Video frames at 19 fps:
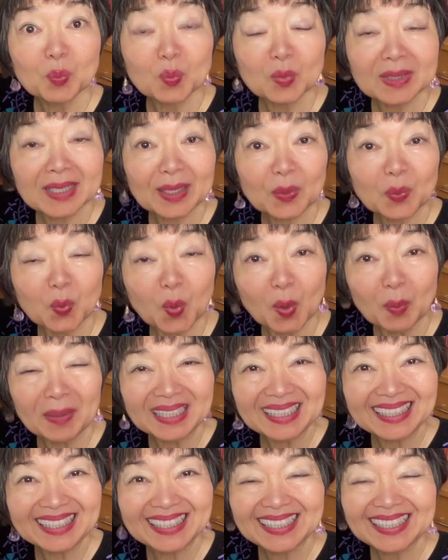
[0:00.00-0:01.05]
the
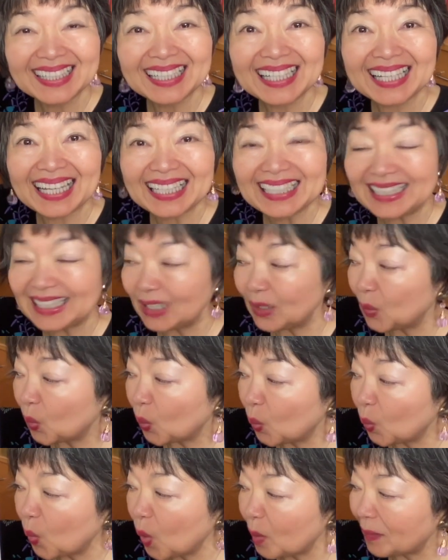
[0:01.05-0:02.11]
woman, lady,
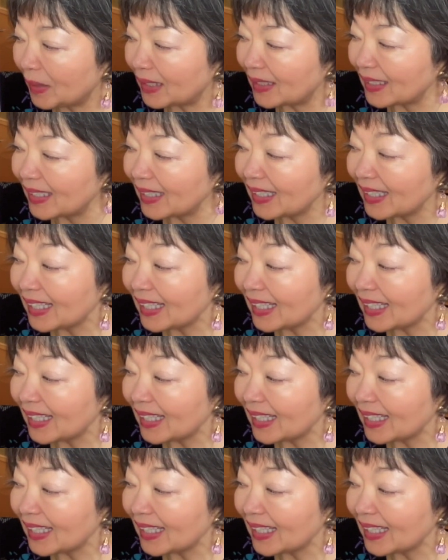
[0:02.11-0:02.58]
woman.